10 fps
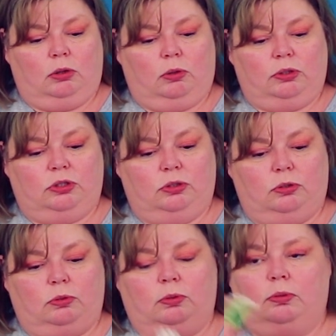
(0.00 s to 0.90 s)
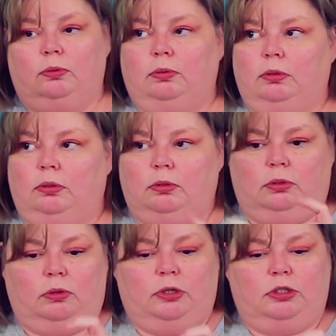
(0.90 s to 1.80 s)
onto
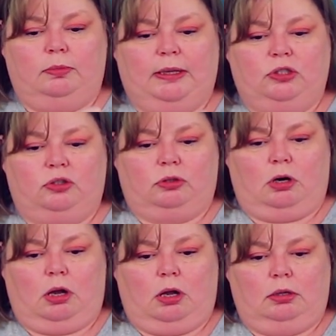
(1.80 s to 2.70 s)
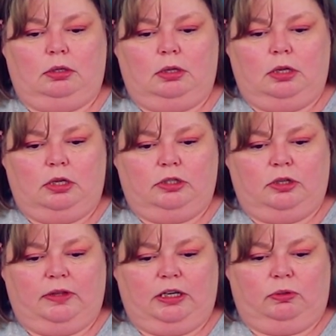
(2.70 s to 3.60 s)
my straw
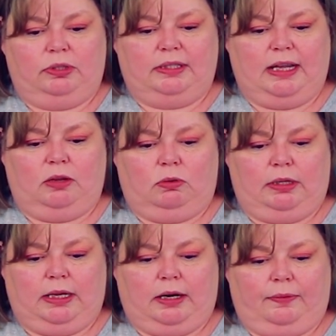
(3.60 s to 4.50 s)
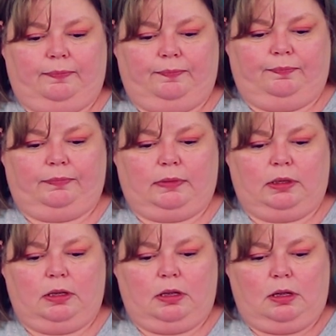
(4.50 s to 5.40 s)
so that it'll stay on there.
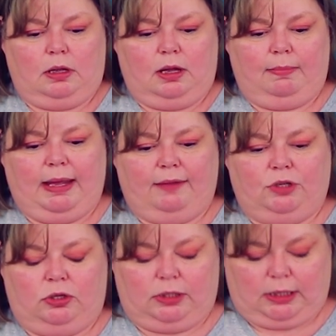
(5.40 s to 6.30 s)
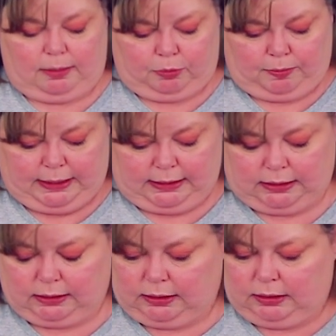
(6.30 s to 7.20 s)
I may have to use a couple
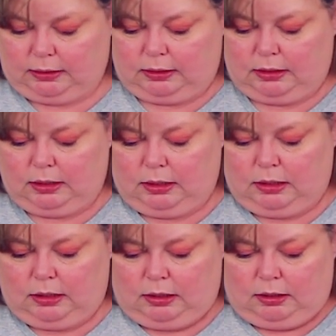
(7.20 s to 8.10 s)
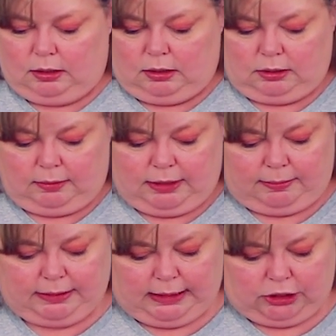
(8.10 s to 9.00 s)
pieces.
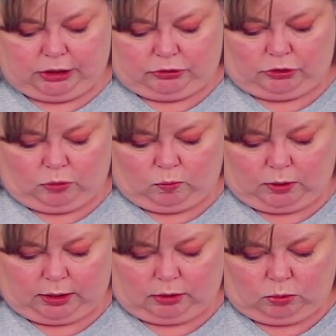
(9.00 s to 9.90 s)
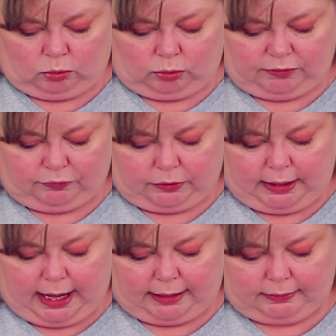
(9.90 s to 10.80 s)
Sometimes seashells don't want to hold on for
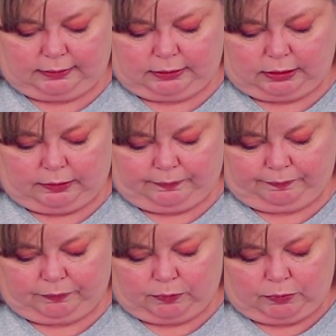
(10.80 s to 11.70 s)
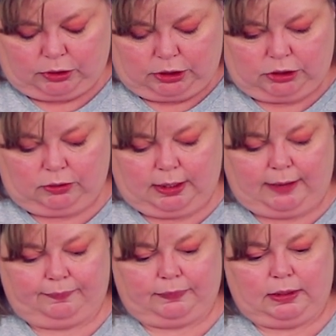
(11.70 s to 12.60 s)
that, so we're going to do that.